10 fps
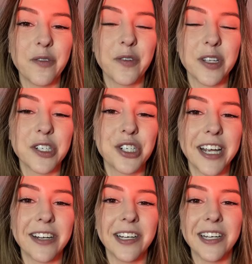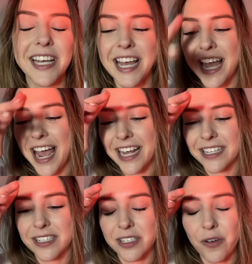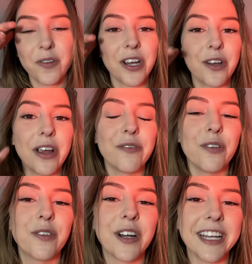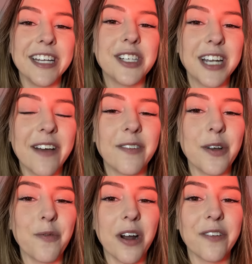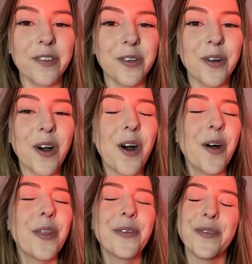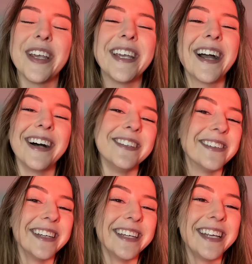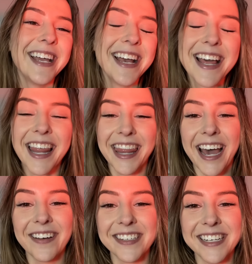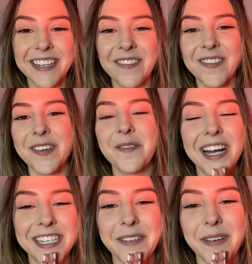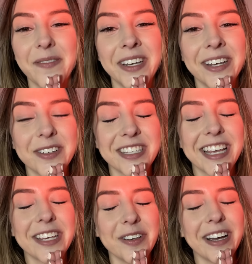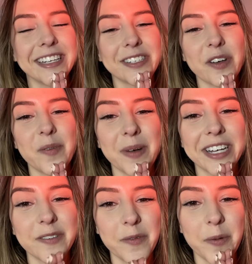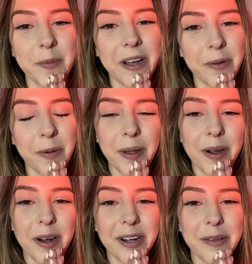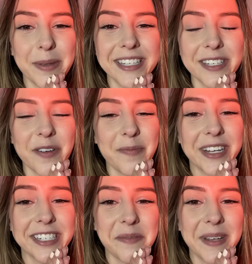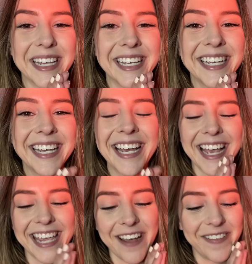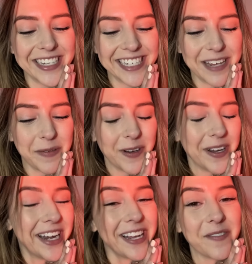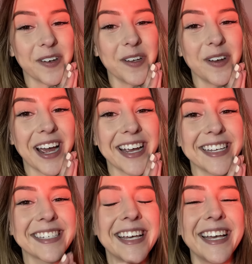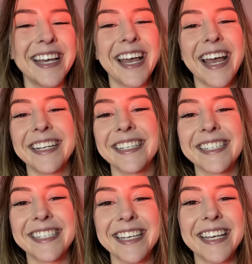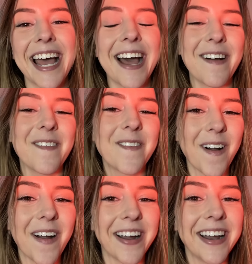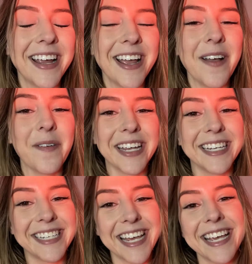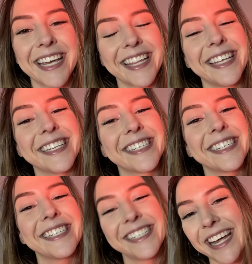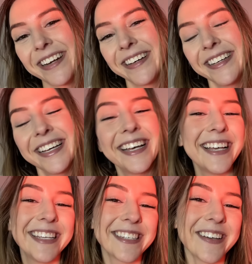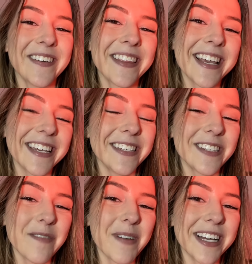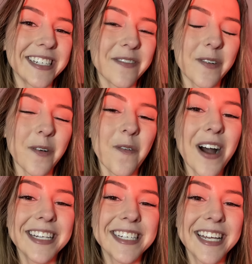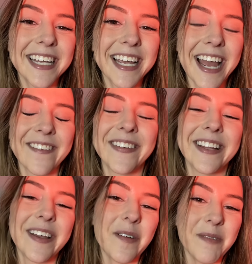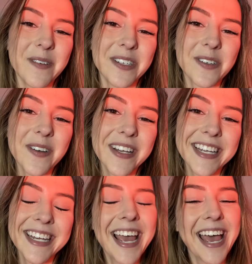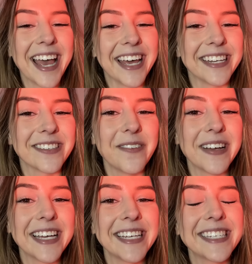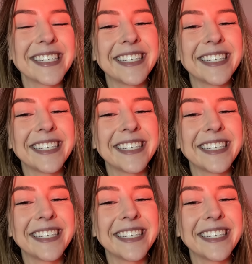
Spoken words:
for this channel, and so very grateful for each and every one of you, all 300,000 of you watching my videos. Thank you guys so much from the bottom of my heart. It means so much to me. I can't wait to keep creating for you guys and see how far we can take this channel. So thank you so much for watching. I really hope you enjoyed. And as always,